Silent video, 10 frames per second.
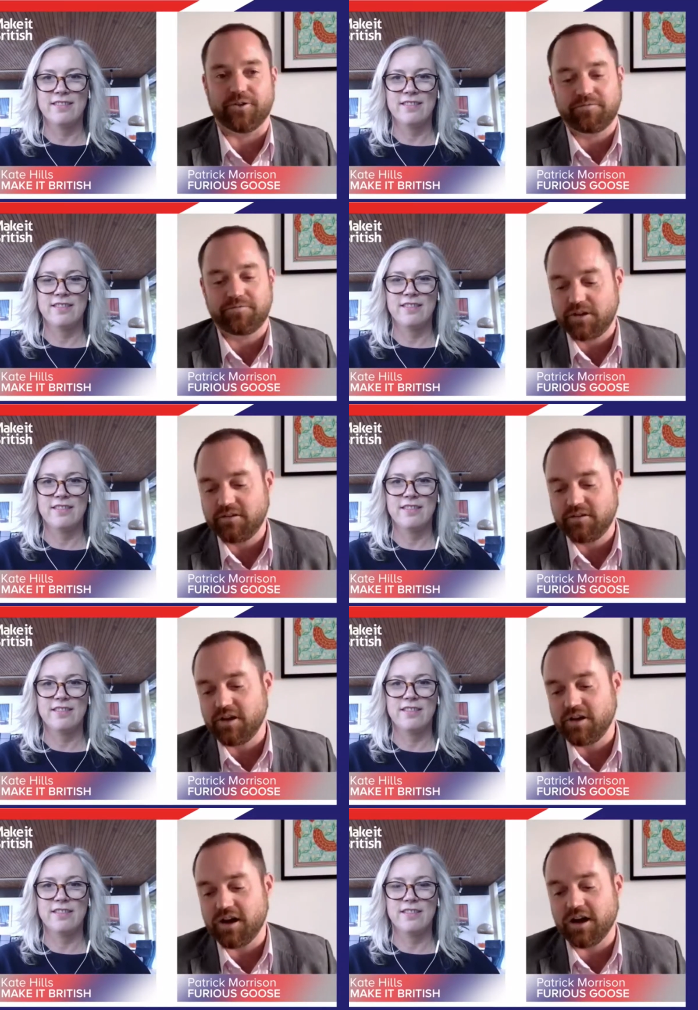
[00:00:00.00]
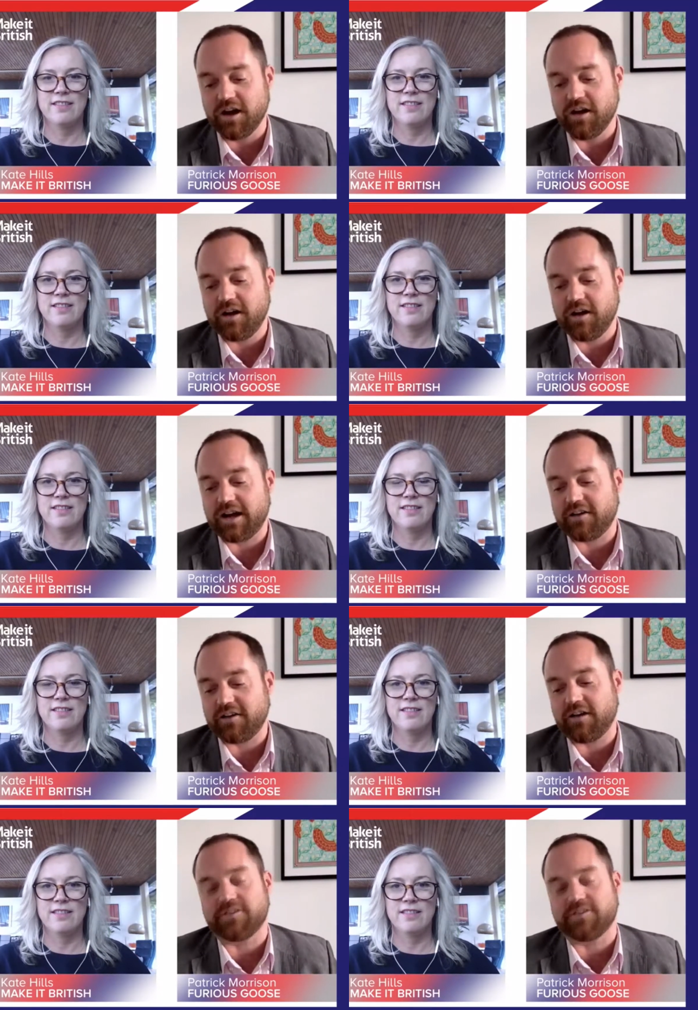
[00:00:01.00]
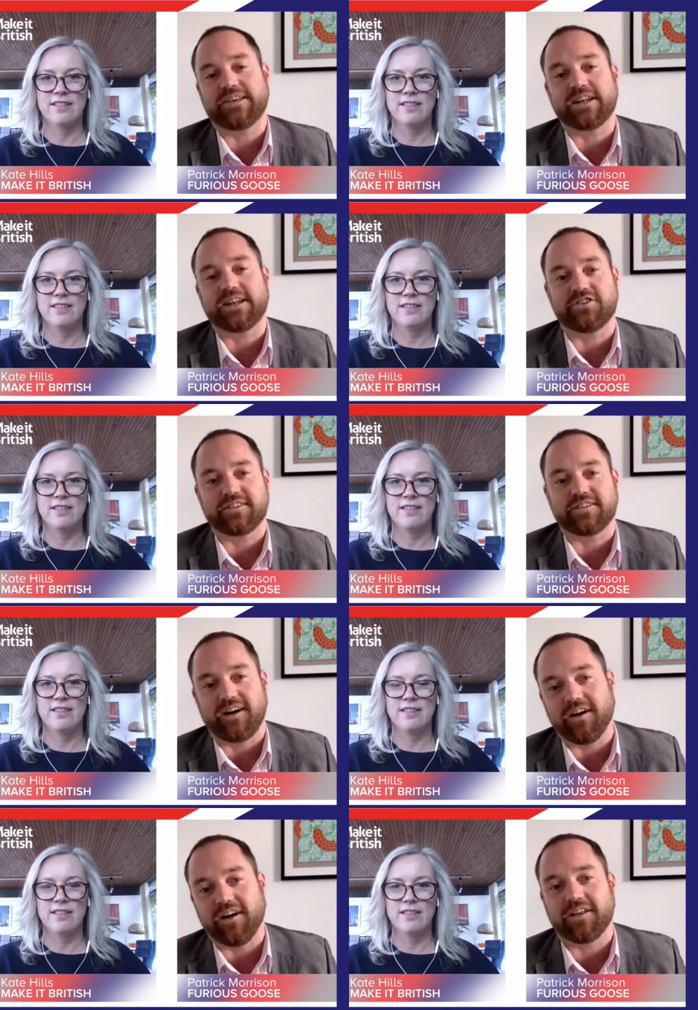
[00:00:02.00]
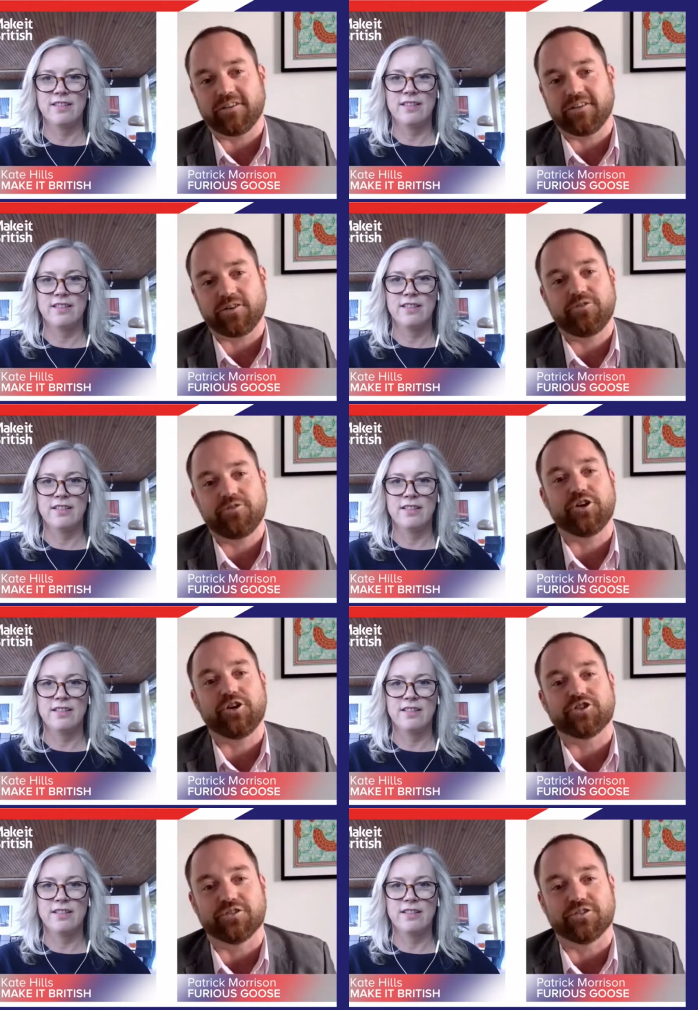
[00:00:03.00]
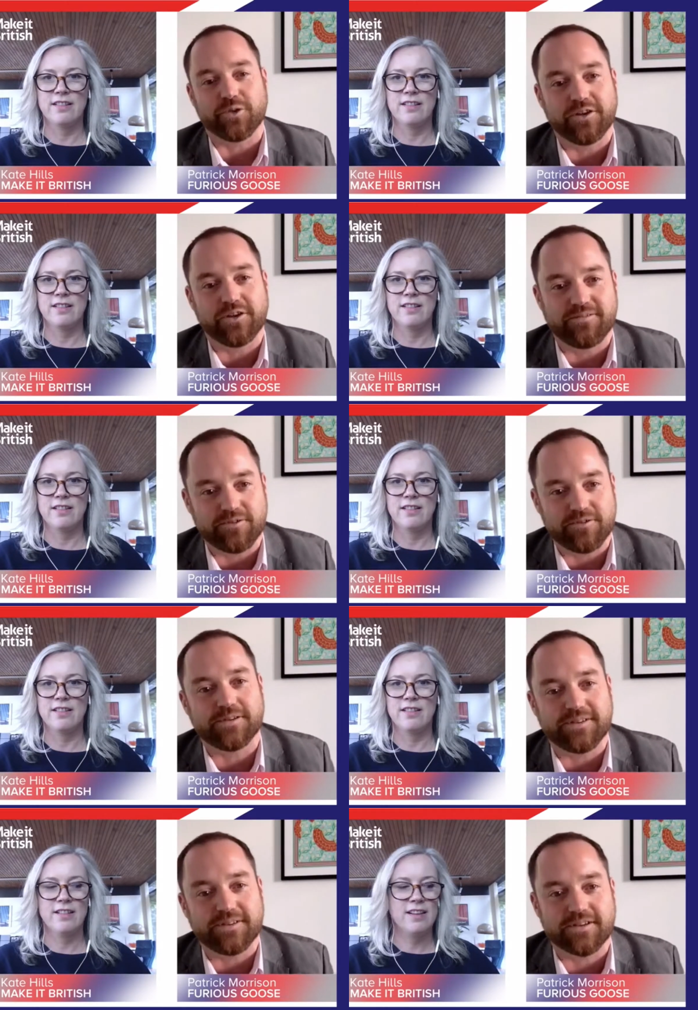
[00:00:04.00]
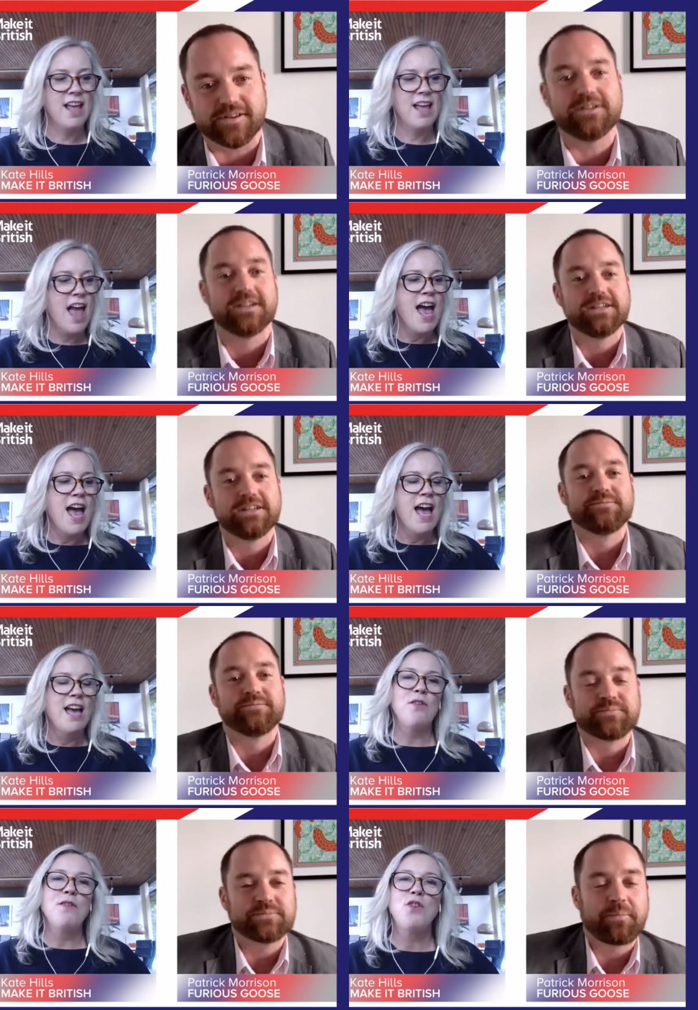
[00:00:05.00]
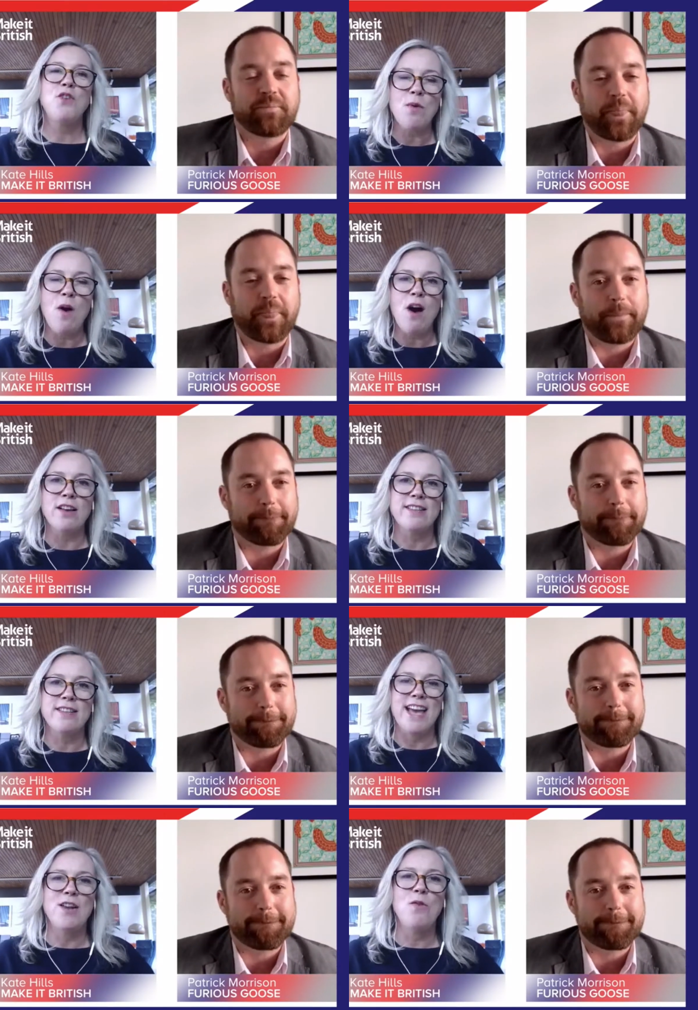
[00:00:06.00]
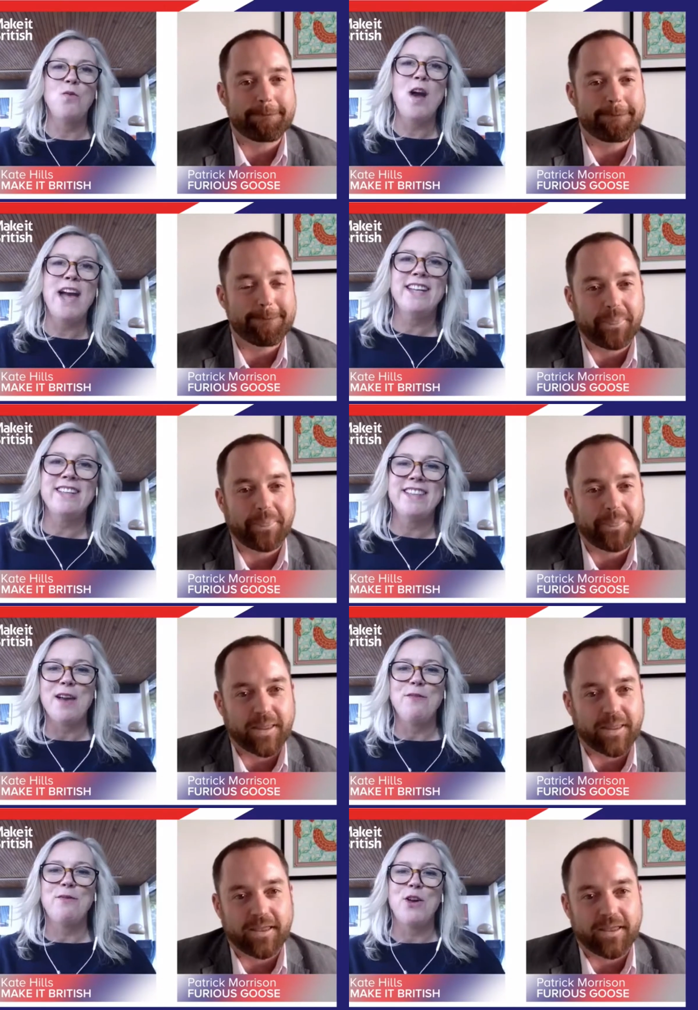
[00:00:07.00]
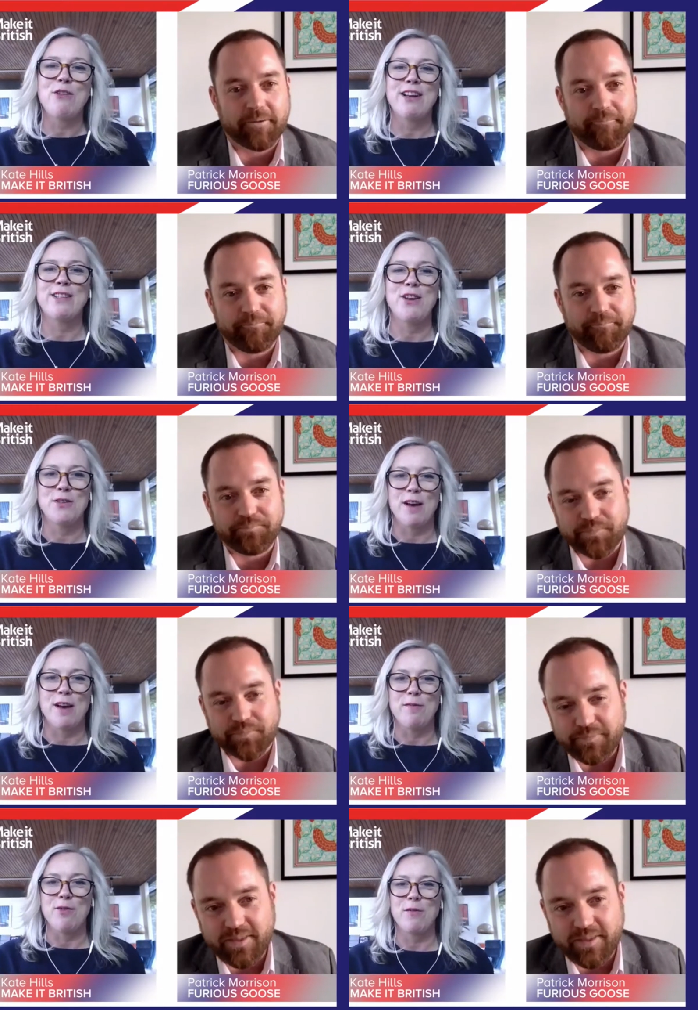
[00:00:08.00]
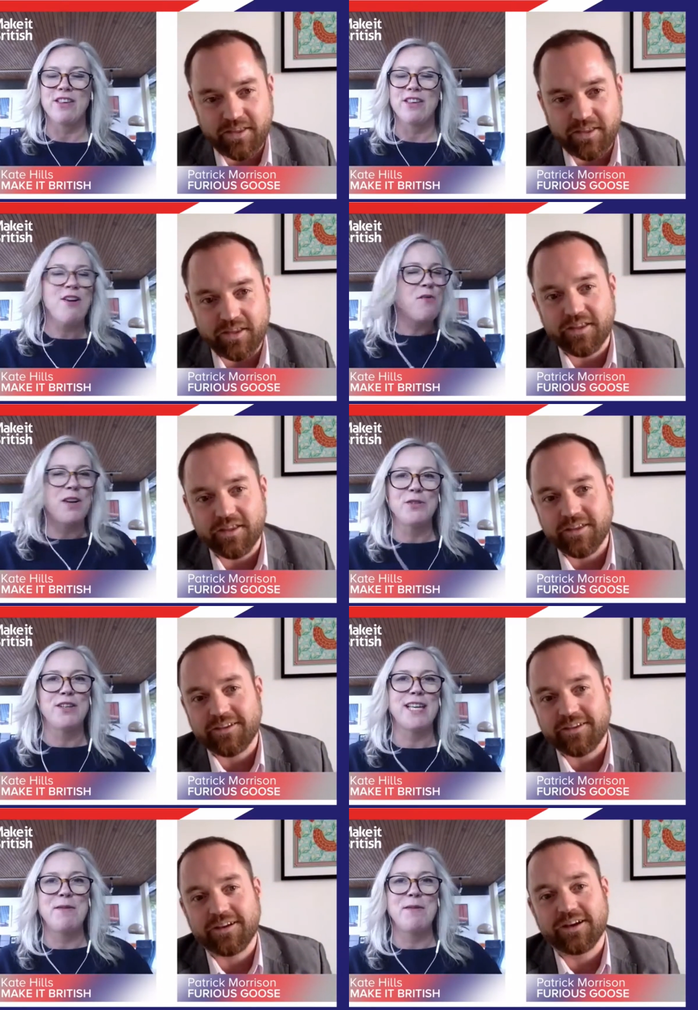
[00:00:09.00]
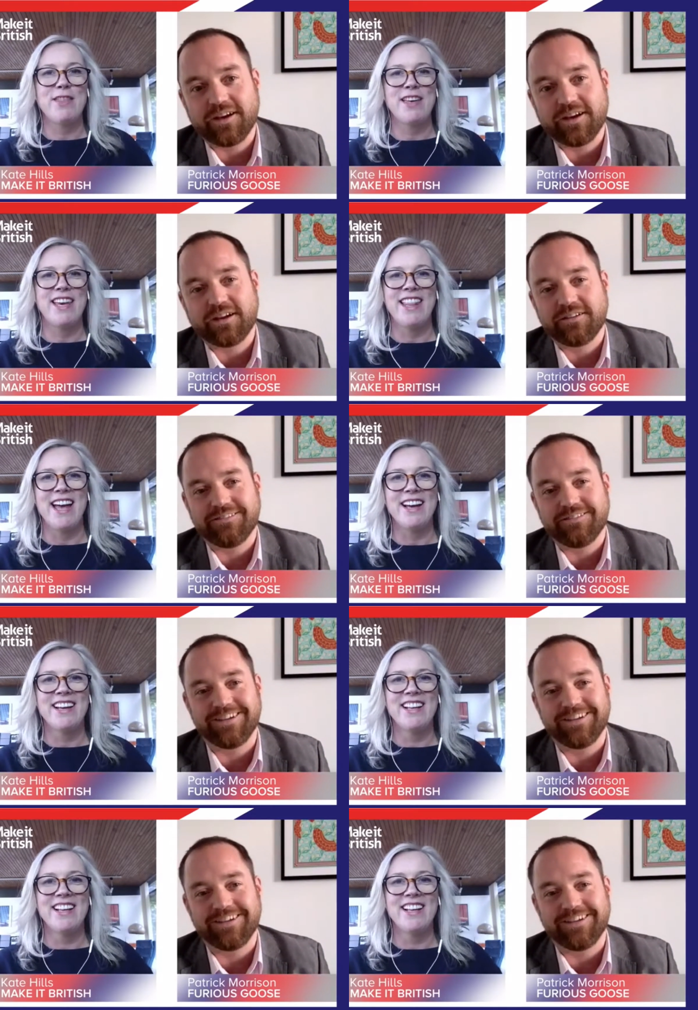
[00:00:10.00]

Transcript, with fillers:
Speaker 1: of uh, our actual signature style is a sort of fusion of all those influences.
Speaker 2: So I've got to ask then, where did the name Furious Goose come from? Because I know everyone else is going to be thinking that. Oh,